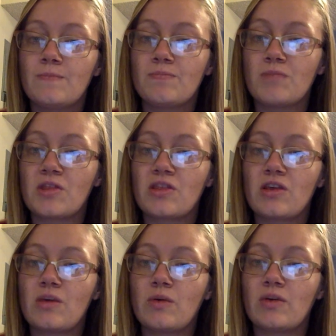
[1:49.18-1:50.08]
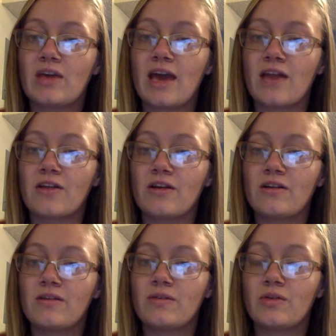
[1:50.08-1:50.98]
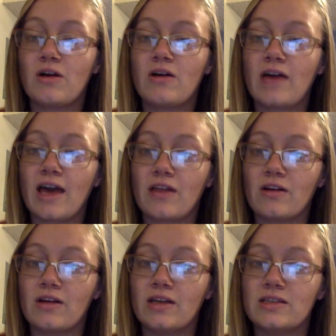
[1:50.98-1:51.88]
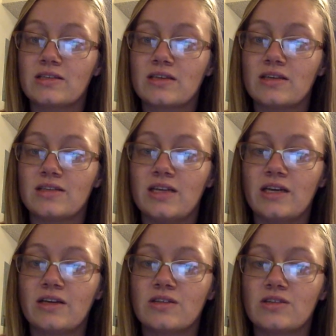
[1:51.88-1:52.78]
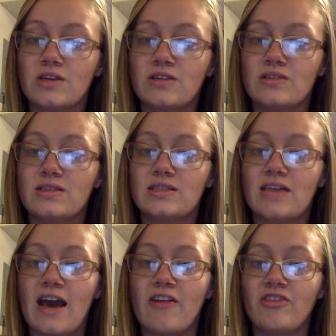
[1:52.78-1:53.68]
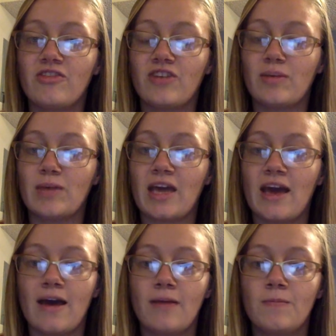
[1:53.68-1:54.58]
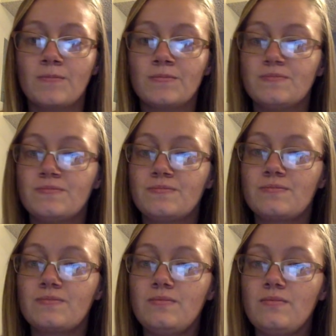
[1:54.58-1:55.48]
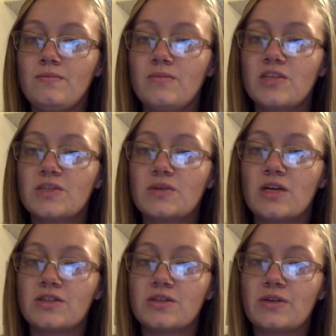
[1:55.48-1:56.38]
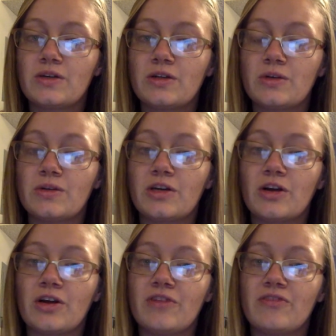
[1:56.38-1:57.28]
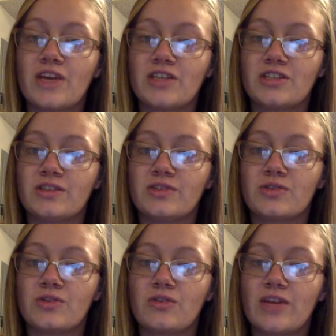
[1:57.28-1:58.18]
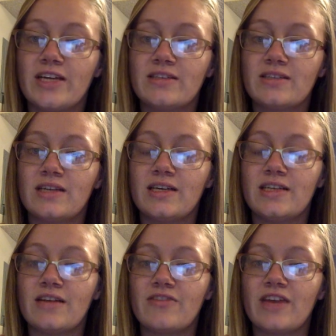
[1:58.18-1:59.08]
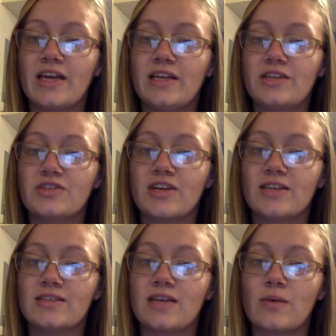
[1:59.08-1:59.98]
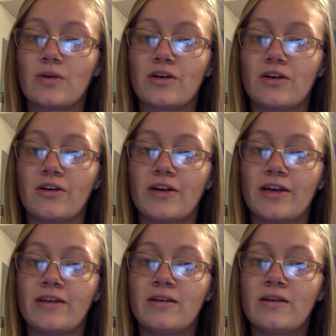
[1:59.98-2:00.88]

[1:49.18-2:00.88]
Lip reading: Monthly, we would all gather and discuss any concerns the staff and family had. This would also include the current infection control rates and identify any trends that were occurring.